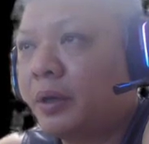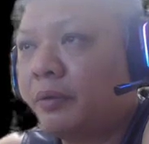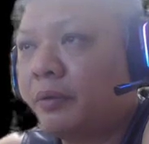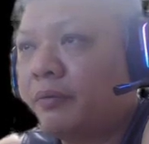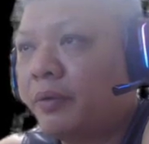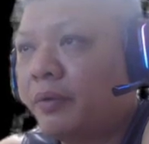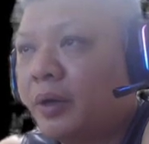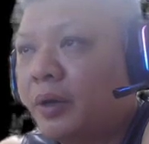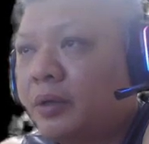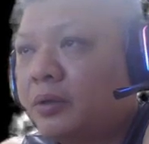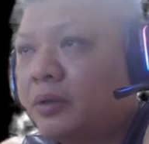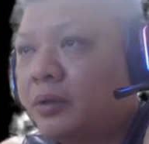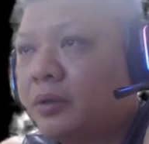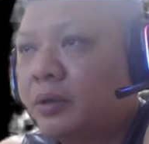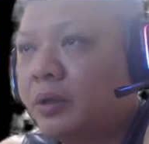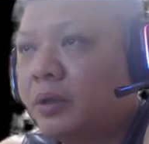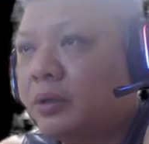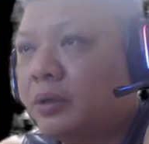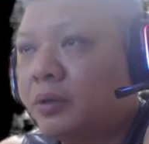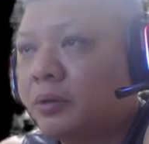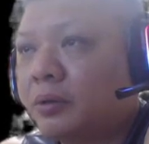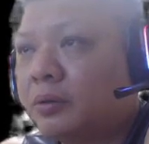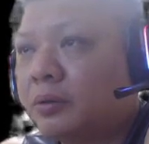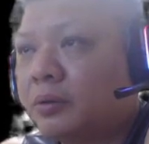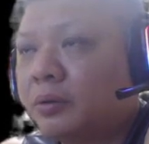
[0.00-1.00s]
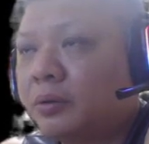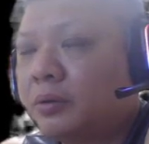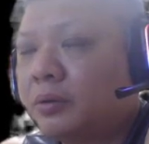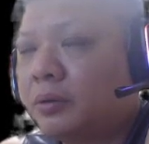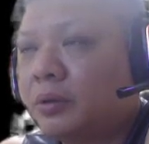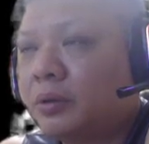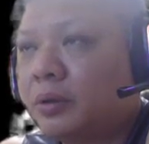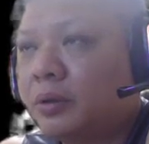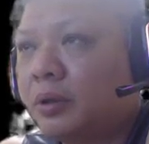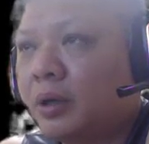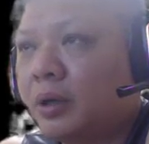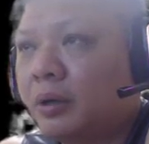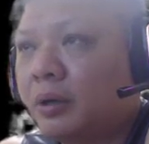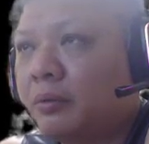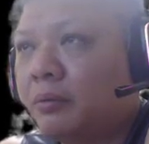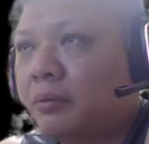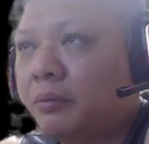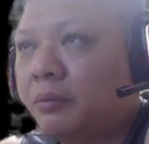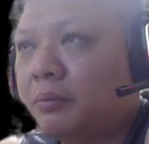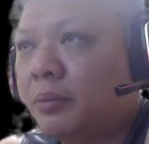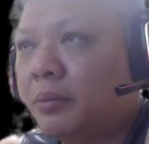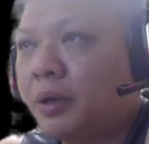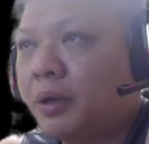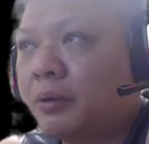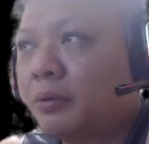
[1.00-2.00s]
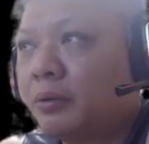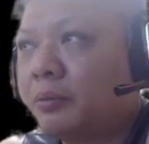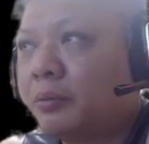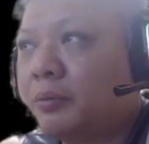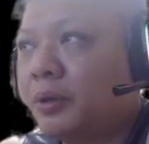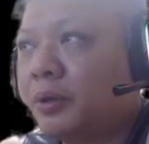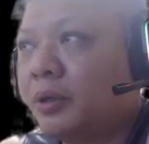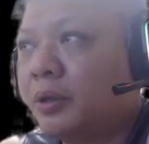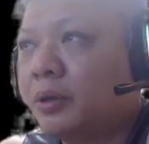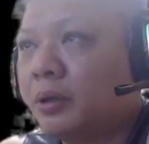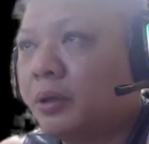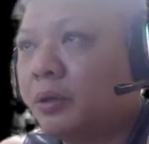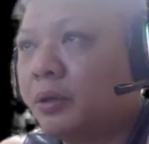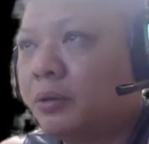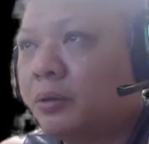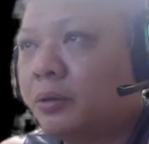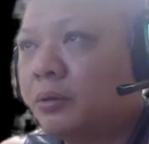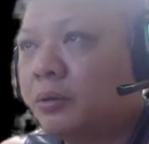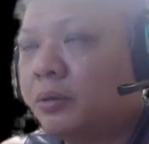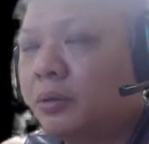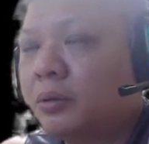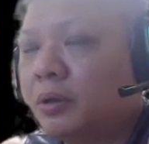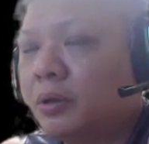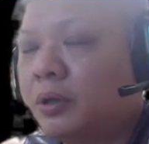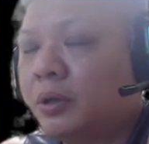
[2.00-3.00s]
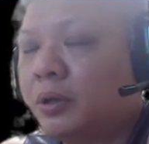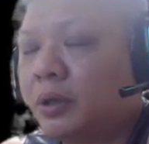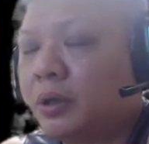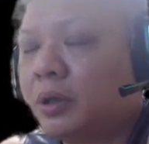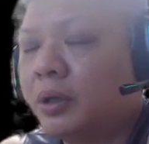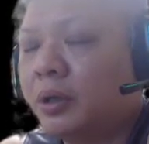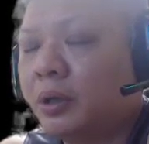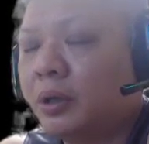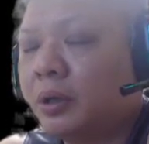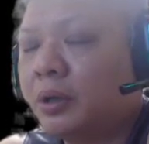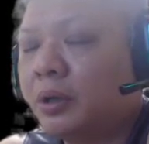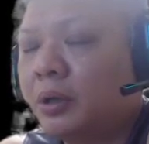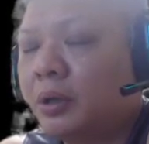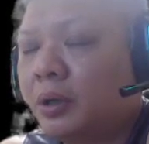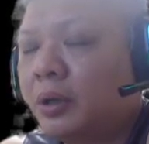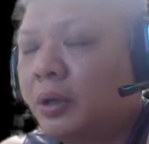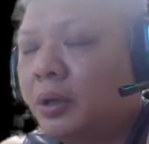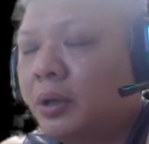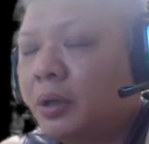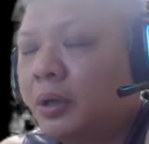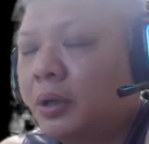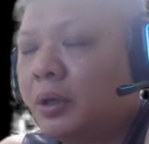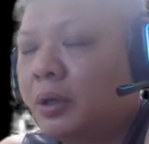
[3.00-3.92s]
Black advanced. There's also Black would be in the